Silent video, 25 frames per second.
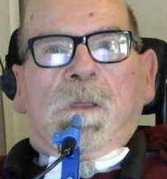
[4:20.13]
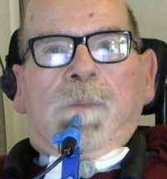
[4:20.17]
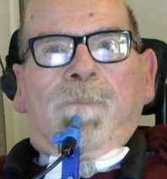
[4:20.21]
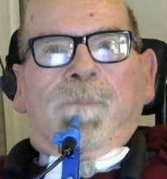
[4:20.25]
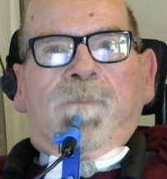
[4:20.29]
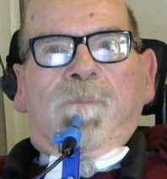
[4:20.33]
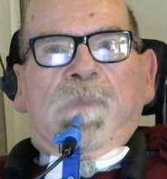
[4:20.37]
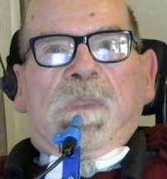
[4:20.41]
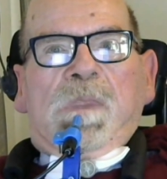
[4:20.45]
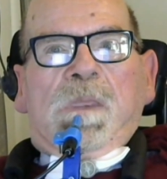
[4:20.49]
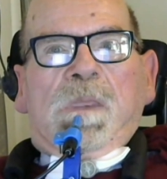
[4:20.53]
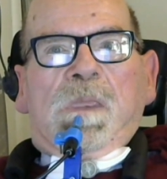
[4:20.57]

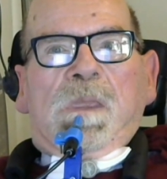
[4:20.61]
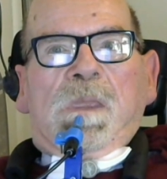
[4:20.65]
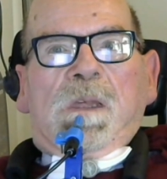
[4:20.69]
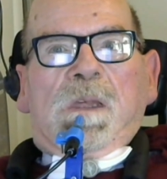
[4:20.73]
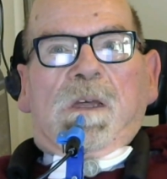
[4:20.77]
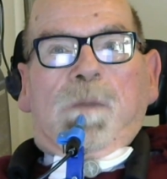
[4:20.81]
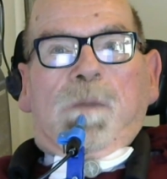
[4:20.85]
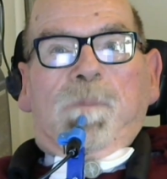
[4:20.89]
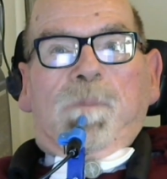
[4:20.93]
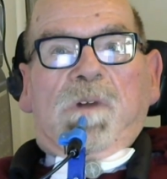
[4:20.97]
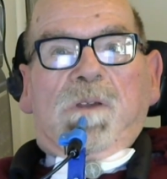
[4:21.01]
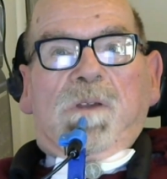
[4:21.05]
Among the
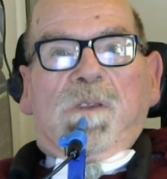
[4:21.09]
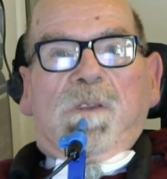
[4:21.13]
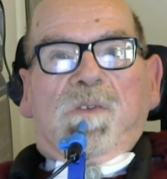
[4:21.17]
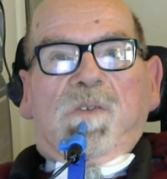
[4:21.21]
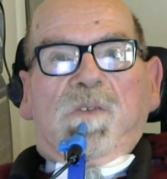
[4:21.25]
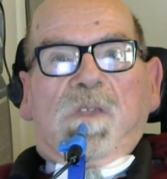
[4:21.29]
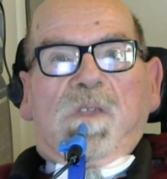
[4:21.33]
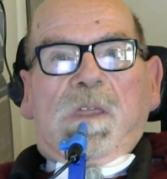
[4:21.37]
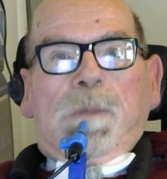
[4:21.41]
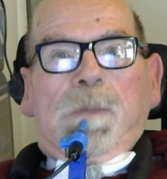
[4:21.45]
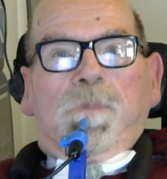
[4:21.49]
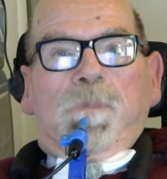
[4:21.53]

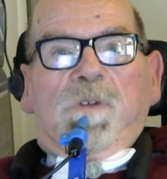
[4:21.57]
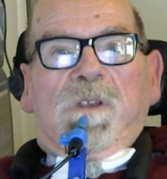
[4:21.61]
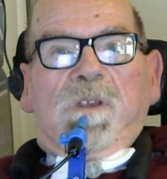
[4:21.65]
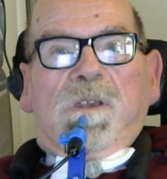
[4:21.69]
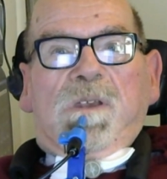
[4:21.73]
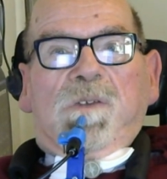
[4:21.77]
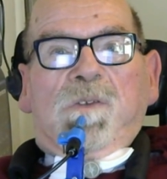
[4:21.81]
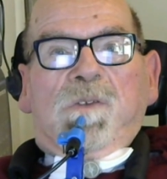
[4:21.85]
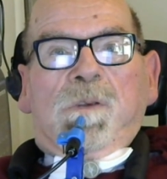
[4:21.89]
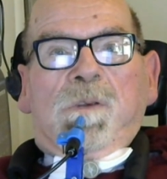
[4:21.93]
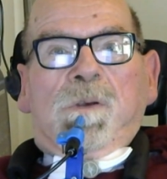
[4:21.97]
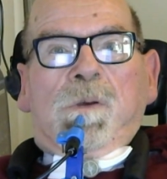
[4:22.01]
celebrities
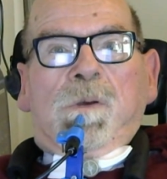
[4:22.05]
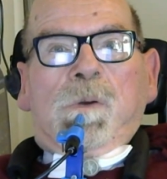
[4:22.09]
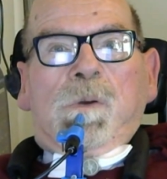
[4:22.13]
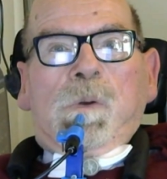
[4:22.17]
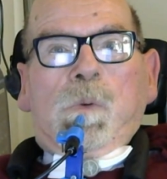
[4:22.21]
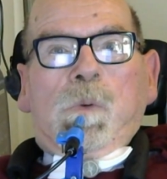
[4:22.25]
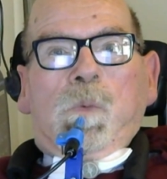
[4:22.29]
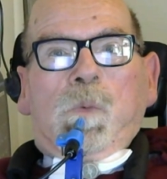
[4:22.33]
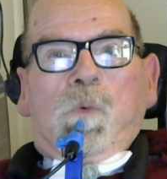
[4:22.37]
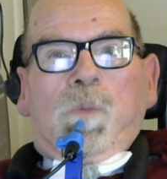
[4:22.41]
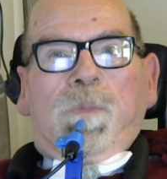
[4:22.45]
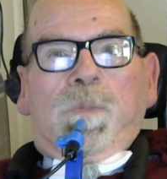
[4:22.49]
who will
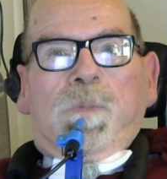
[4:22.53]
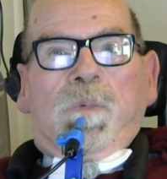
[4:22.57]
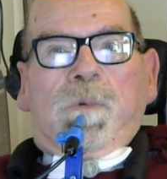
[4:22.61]
appear